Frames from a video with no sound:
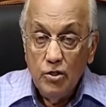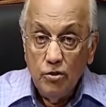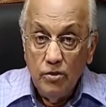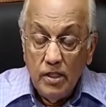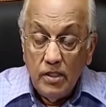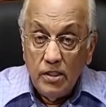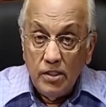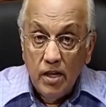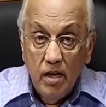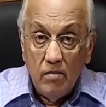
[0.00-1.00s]
So this is
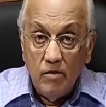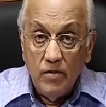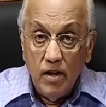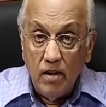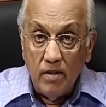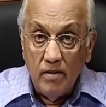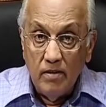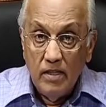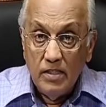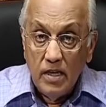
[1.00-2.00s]
the kingdom of God.
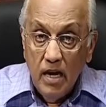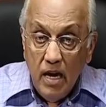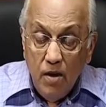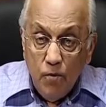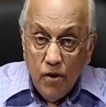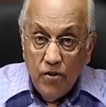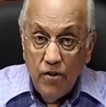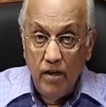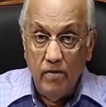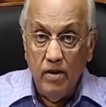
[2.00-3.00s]
It's an inward
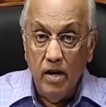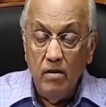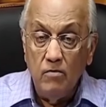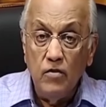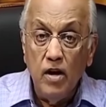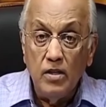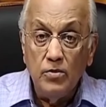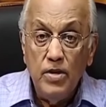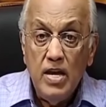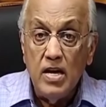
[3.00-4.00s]
thing. The kingdom of God
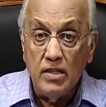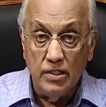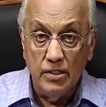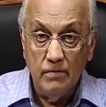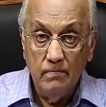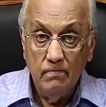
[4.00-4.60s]
is within us.